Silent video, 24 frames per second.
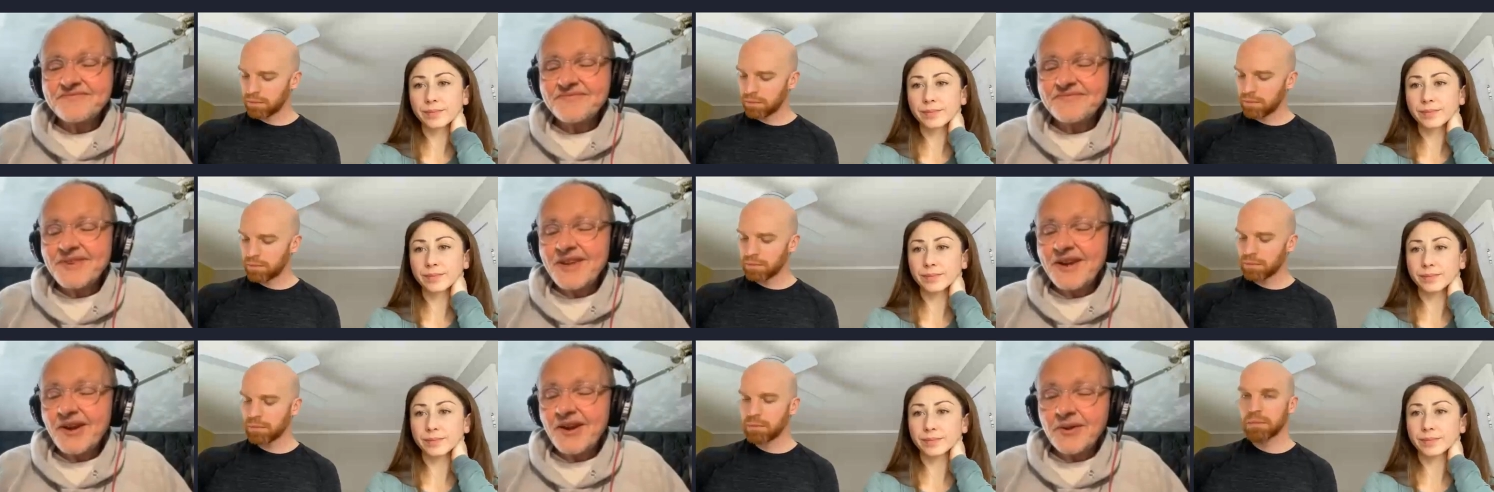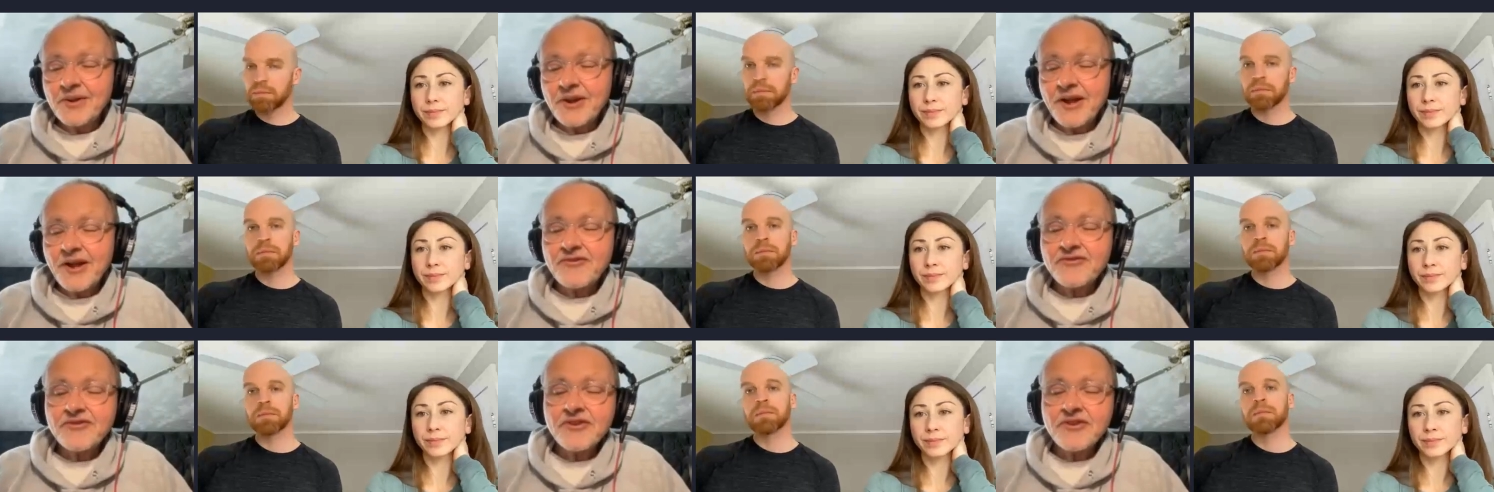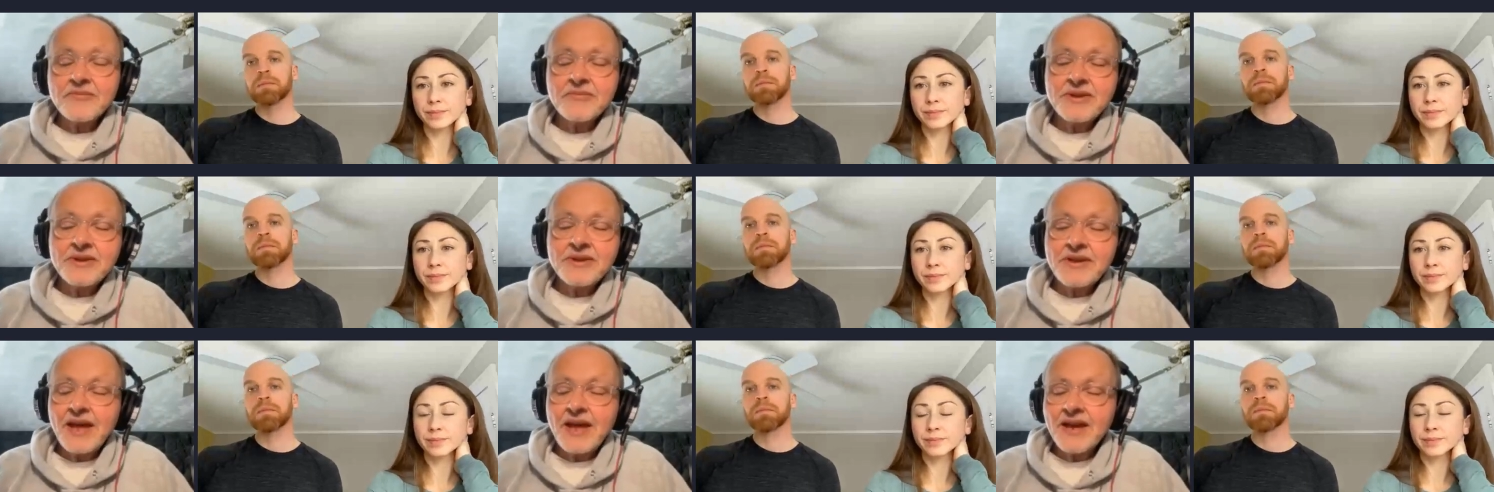Speaker 1: you know, life
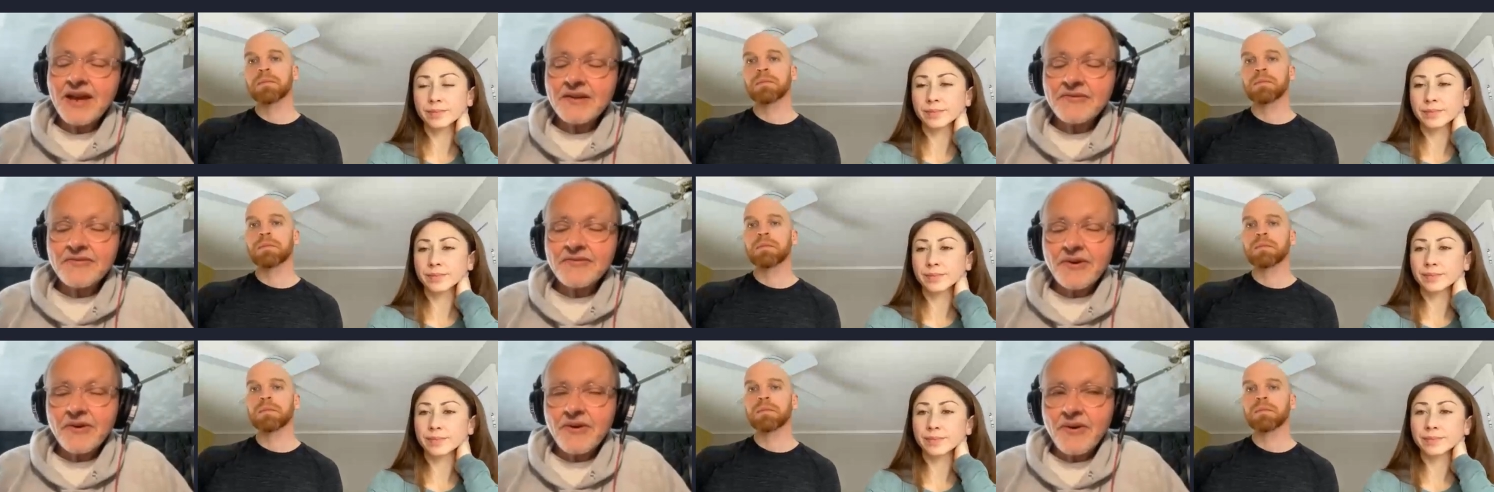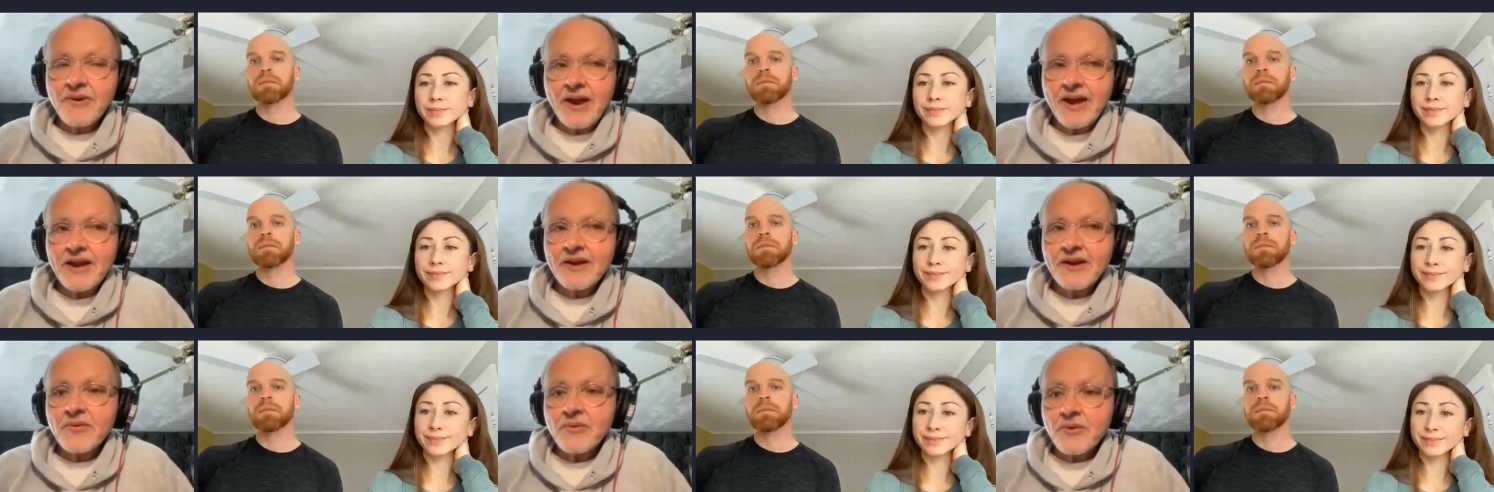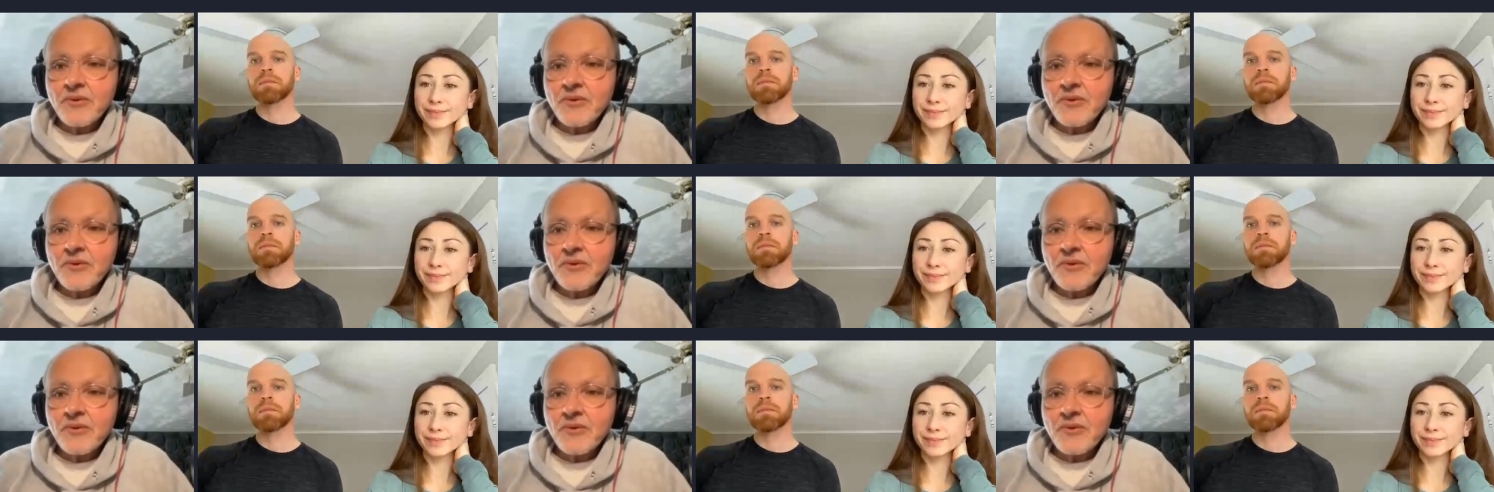shouldn't be taken for granted.